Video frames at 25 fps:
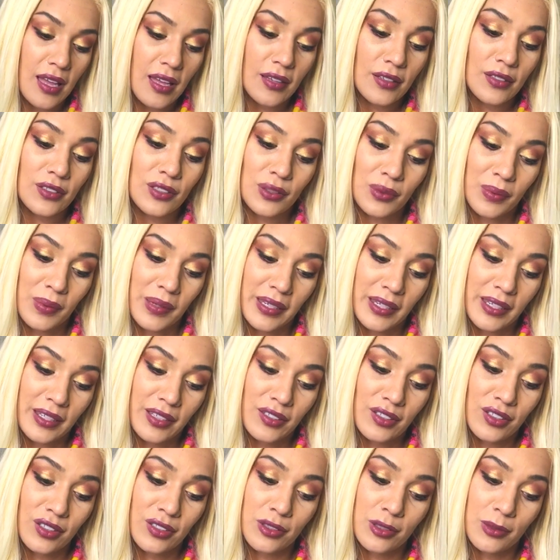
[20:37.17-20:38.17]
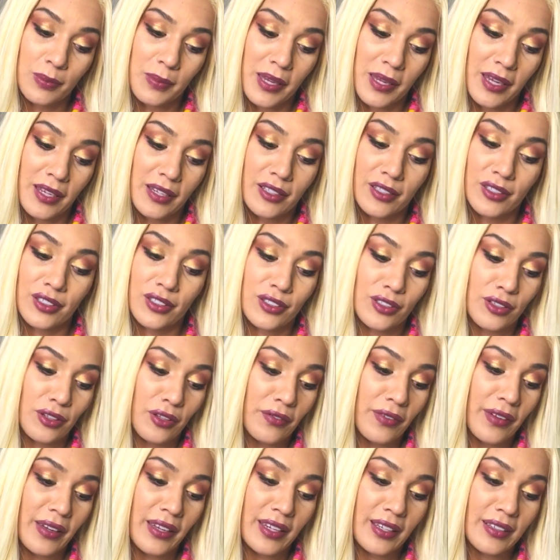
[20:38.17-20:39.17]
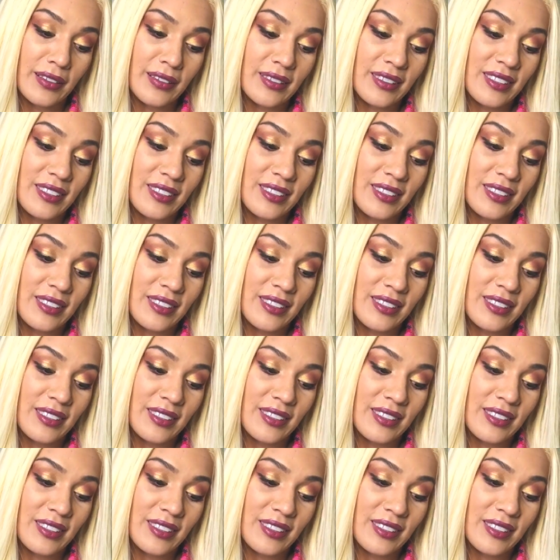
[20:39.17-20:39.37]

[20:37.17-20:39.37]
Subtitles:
Swedish, Spanish, Slovenian,